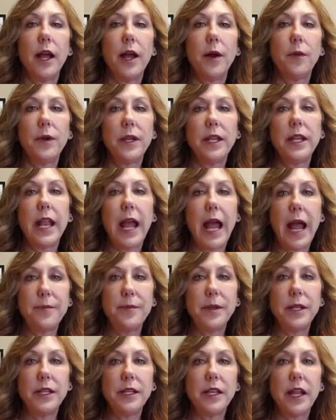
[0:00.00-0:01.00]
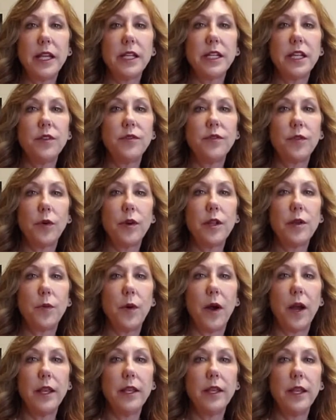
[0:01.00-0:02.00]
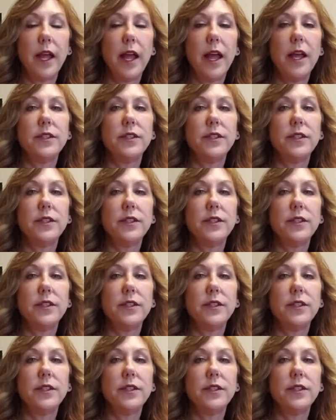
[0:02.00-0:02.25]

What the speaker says: when it happened in 1941,